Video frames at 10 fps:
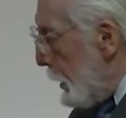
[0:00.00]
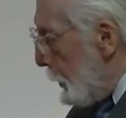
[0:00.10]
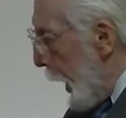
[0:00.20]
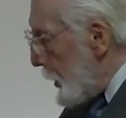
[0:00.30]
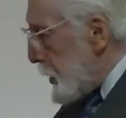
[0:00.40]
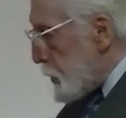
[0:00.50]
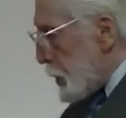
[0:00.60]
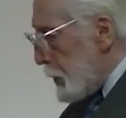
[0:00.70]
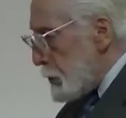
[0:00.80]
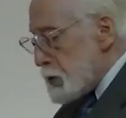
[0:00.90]

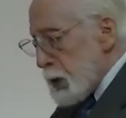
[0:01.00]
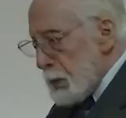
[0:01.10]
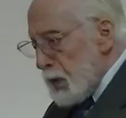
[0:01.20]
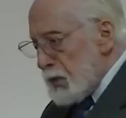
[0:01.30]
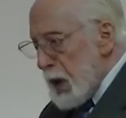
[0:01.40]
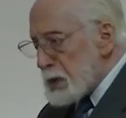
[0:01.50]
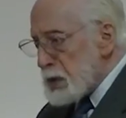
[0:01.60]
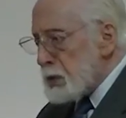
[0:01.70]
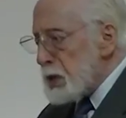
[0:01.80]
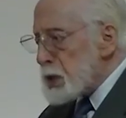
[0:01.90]
Multitudes of professed
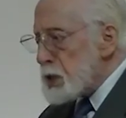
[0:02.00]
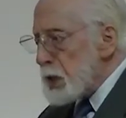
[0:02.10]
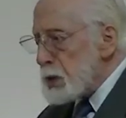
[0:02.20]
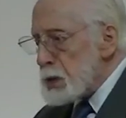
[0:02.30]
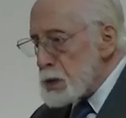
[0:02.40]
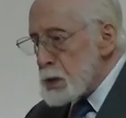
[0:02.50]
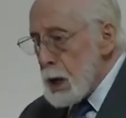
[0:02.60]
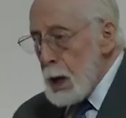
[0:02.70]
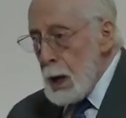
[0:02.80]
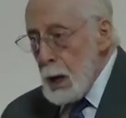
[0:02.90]
Christians
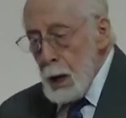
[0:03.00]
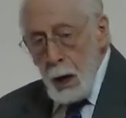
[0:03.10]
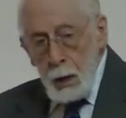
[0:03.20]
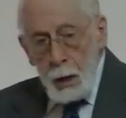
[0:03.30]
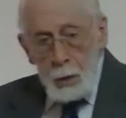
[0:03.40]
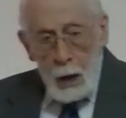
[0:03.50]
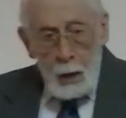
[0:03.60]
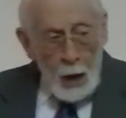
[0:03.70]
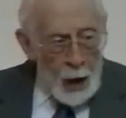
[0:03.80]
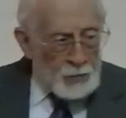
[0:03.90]

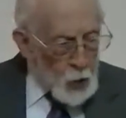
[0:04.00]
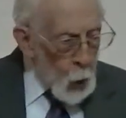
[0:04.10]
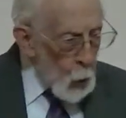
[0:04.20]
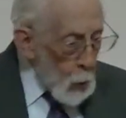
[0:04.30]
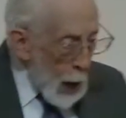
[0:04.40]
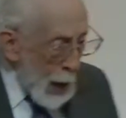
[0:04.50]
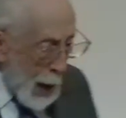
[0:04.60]
have no